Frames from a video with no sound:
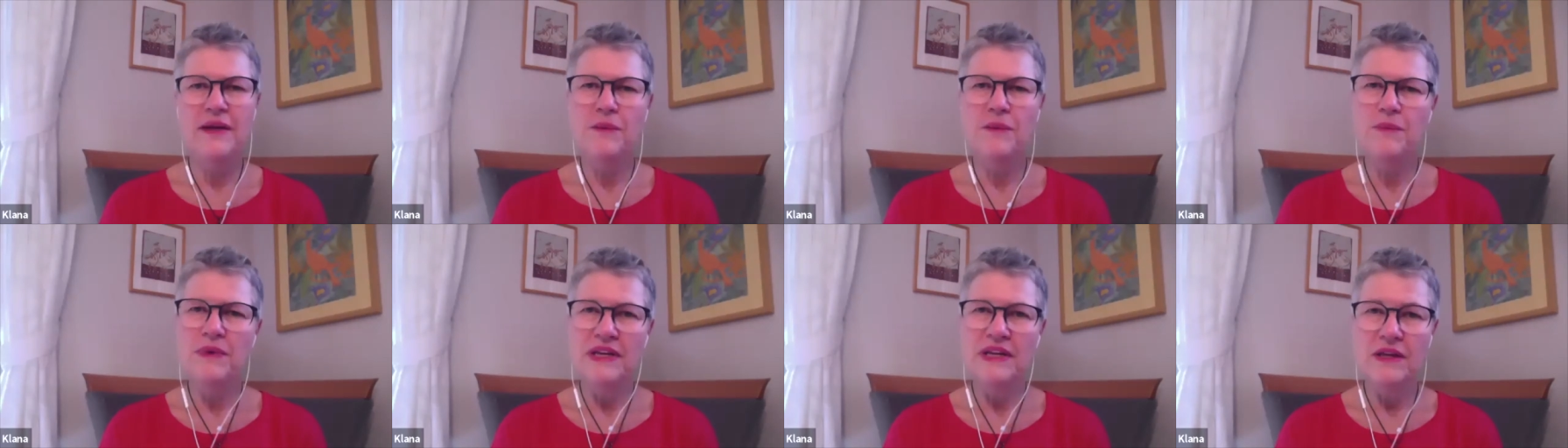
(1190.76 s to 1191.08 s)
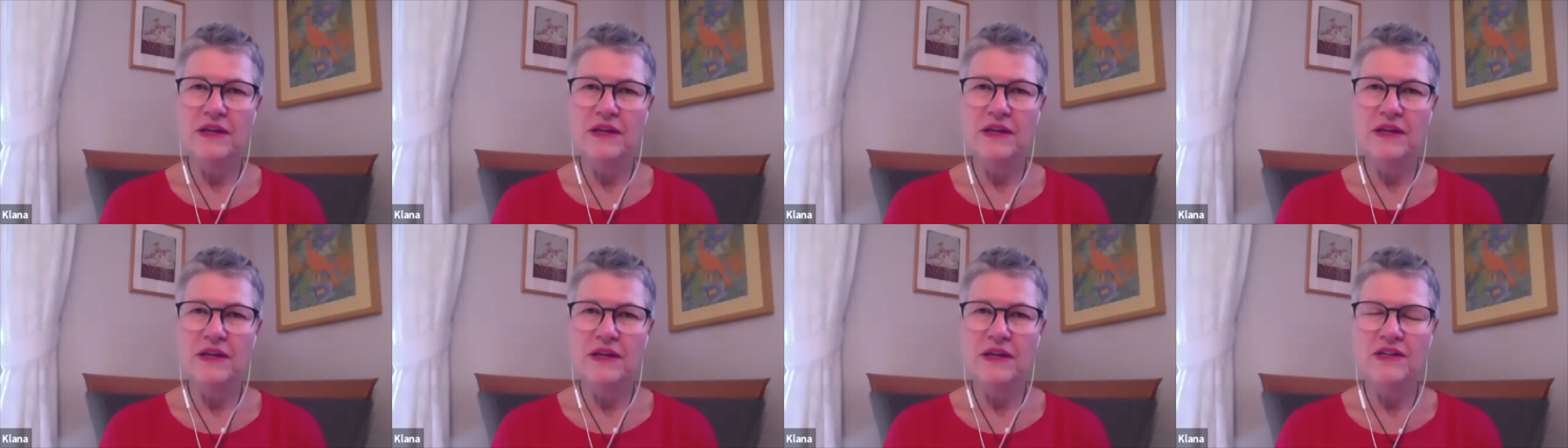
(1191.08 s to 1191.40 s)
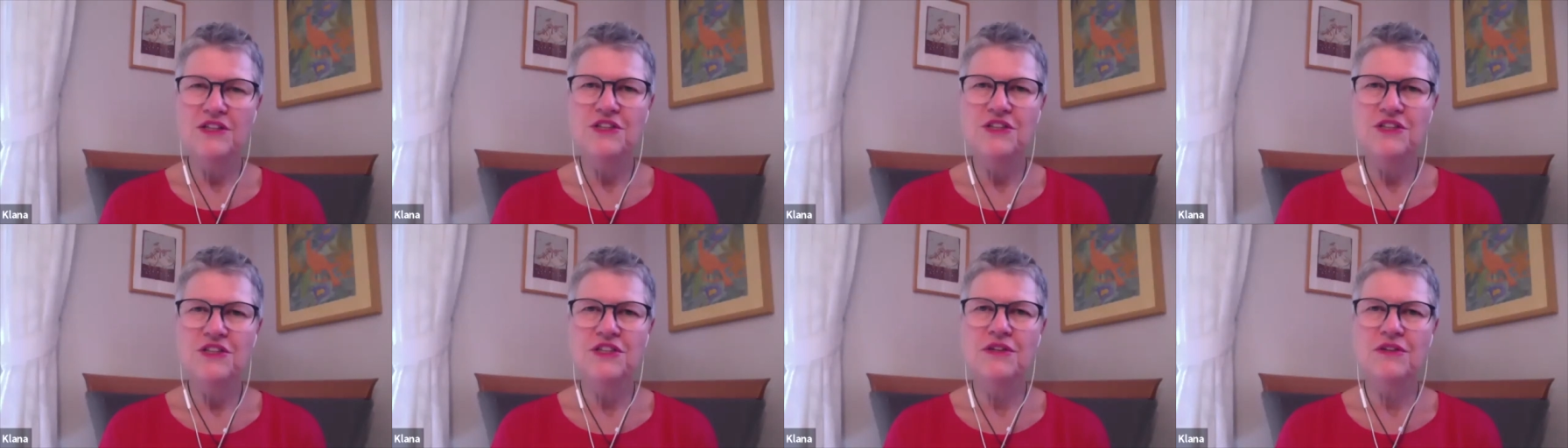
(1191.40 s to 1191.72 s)
when you're
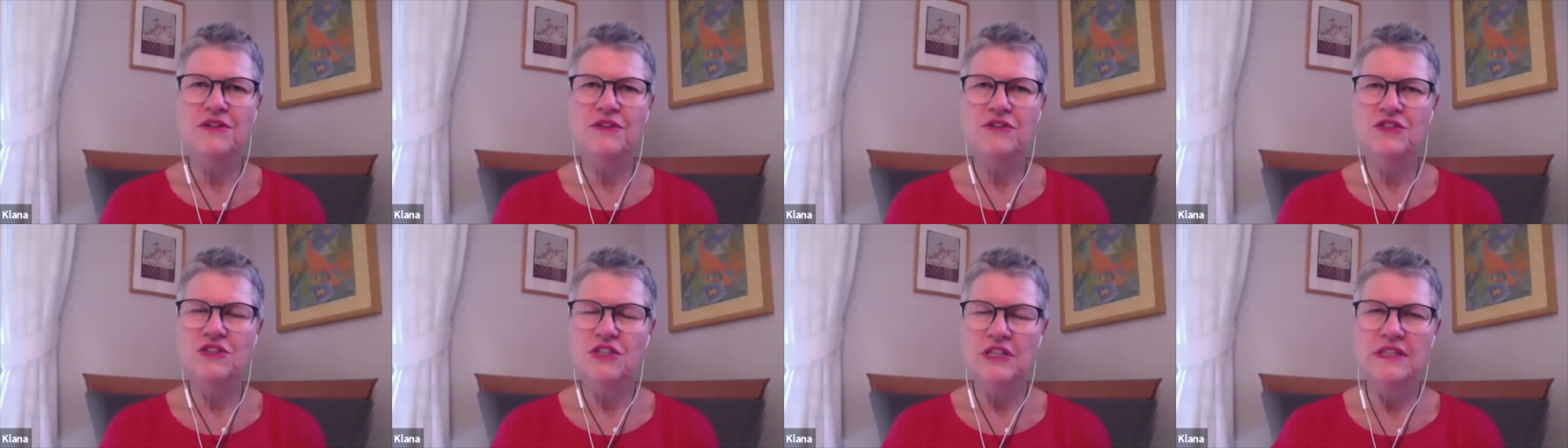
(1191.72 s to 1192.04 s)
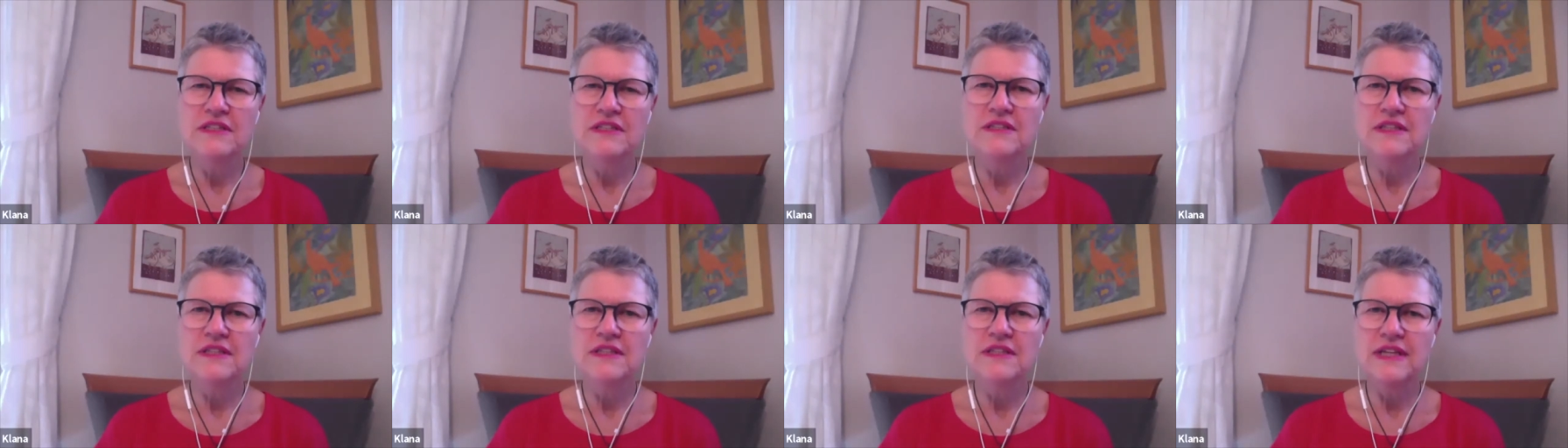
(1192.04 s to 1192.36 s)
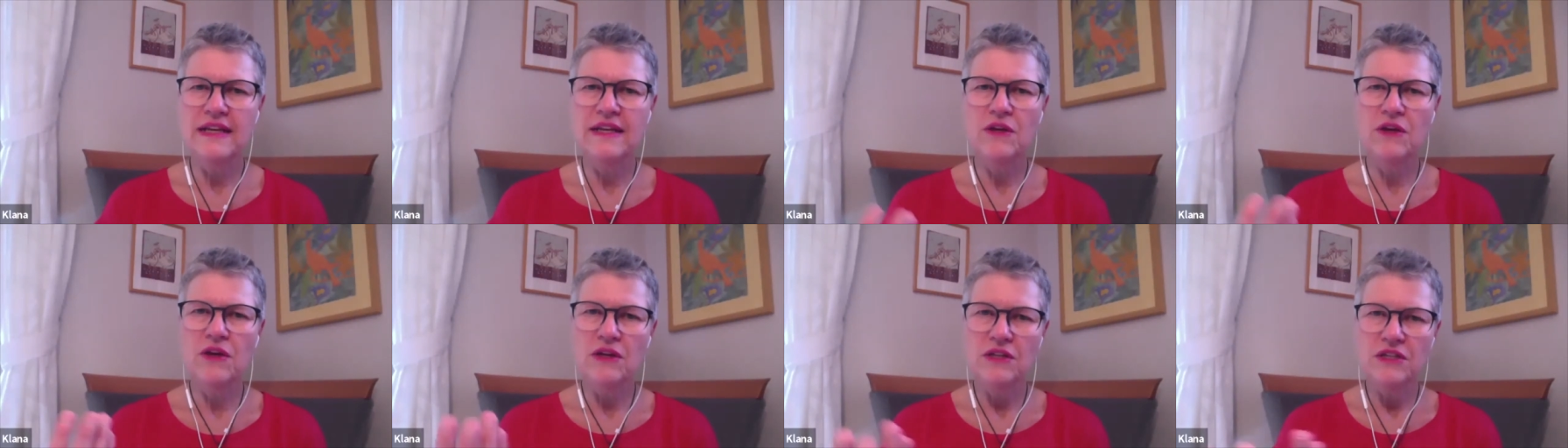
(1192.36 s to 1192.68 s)
teaching, you just
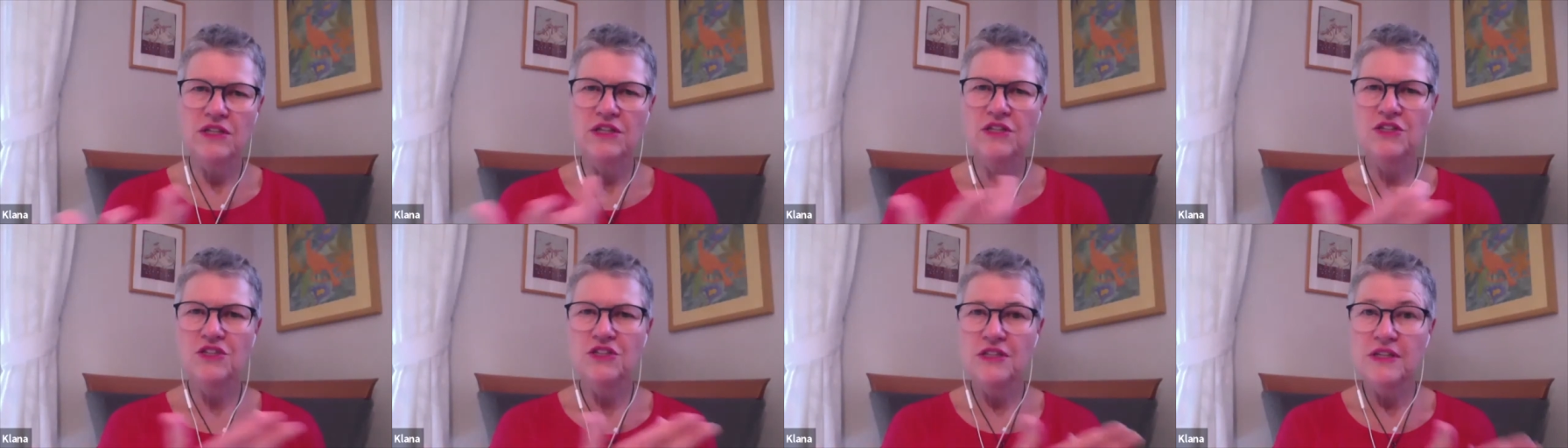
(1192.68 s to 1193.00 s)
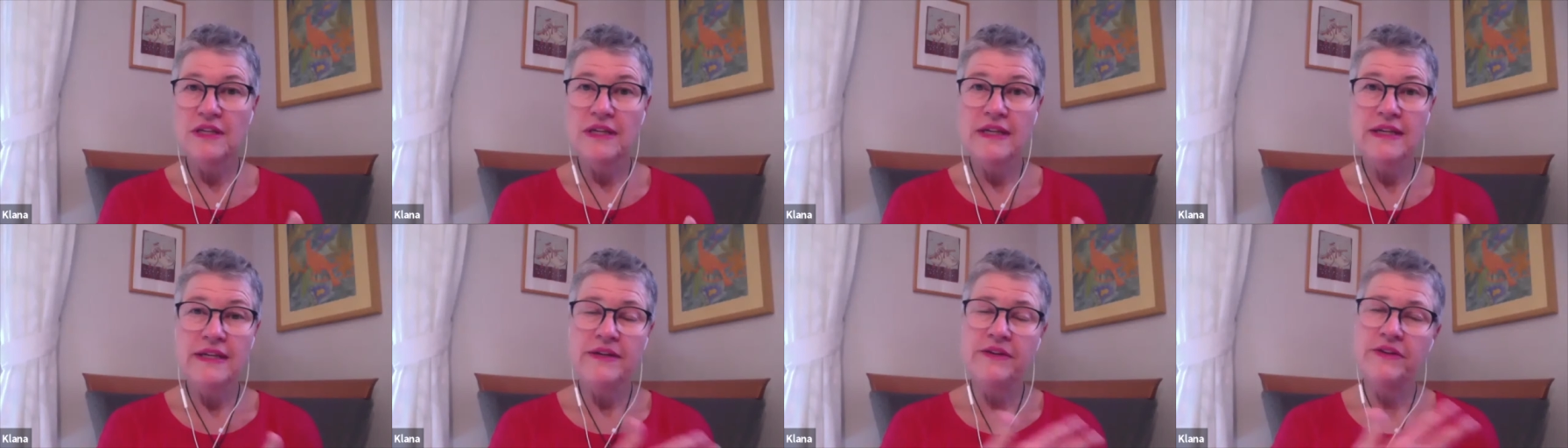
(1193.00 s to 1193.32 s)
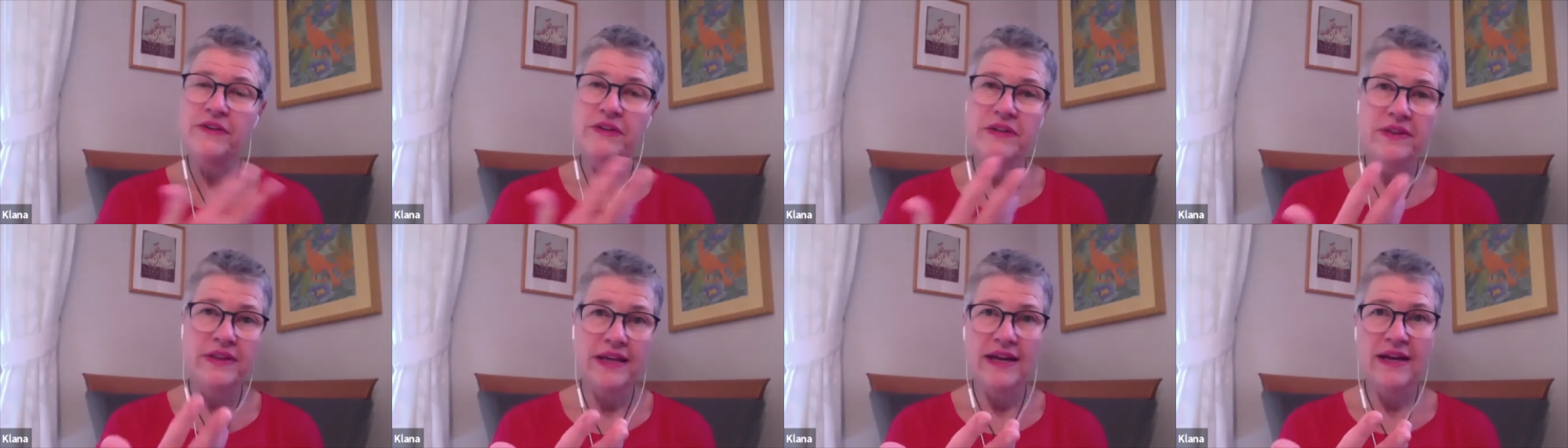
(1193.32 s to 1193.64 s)
said you're teaching
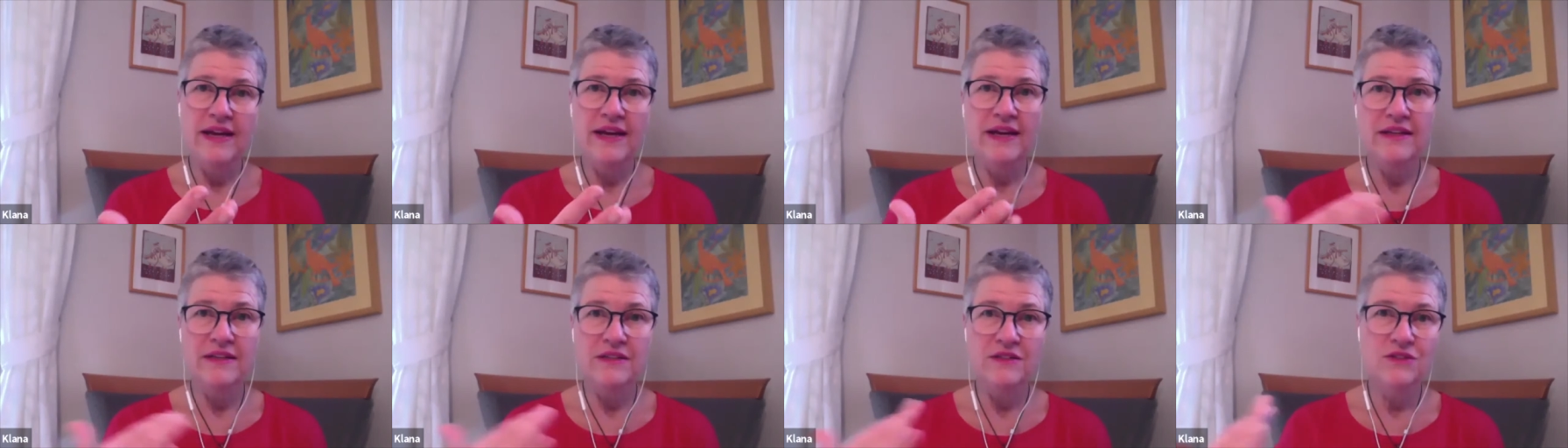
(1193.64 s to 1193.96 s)
here and there,